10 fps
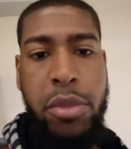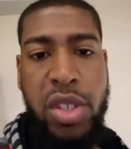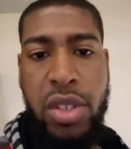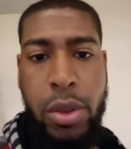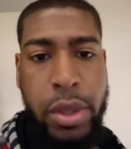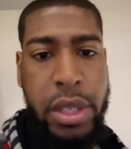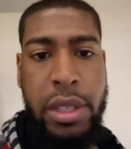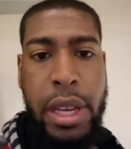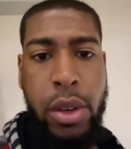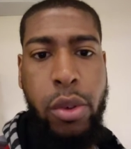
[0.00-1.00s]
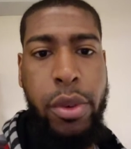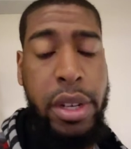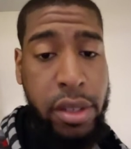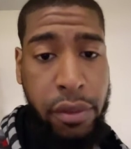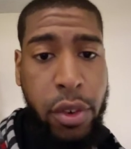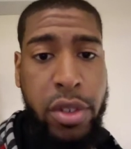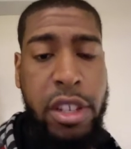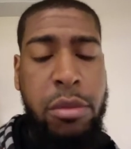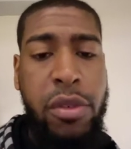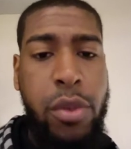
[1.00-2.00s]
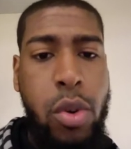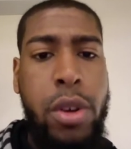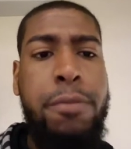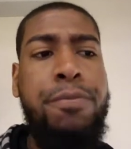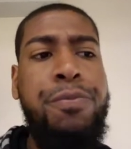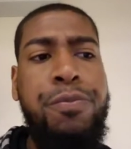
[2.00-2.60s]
this series is not over. It's the first team to four.